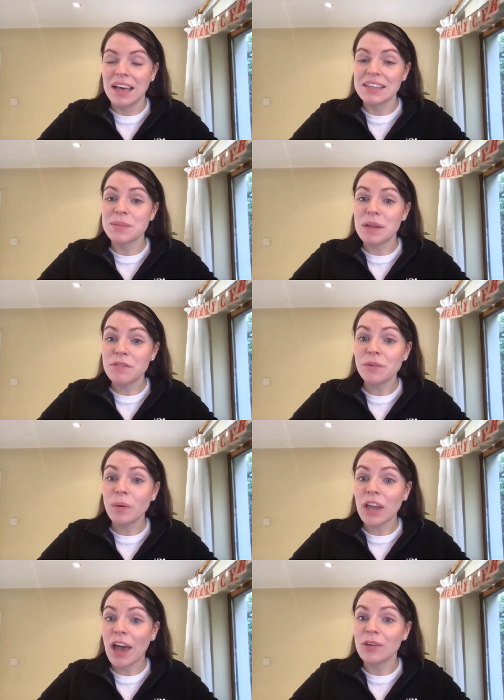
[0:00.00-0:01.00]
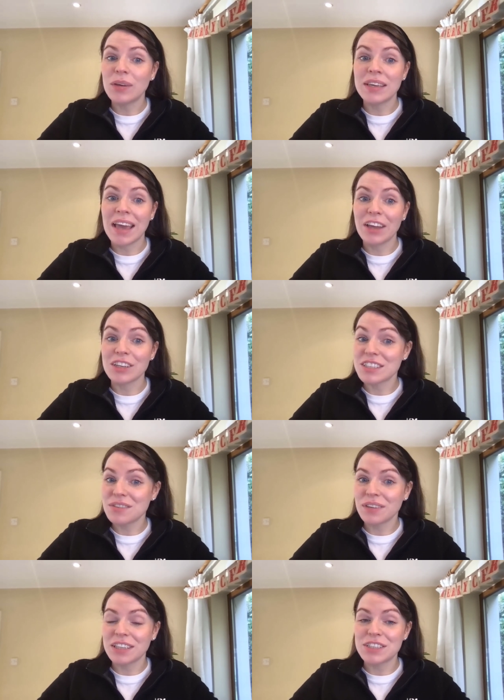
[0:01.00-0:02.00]
and some info on how you can get your
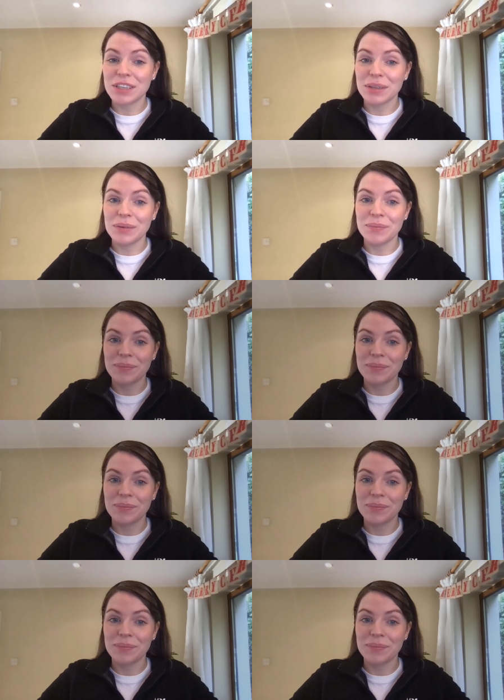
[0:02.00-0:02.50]
certificate too.